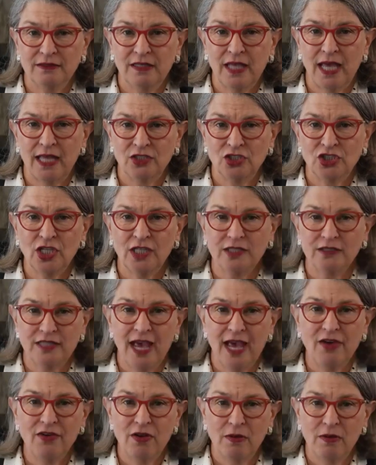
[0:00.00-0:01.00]
that shut
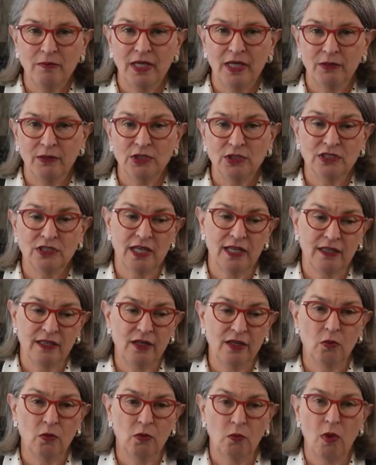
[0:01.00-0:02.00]
down on me, which is, I think,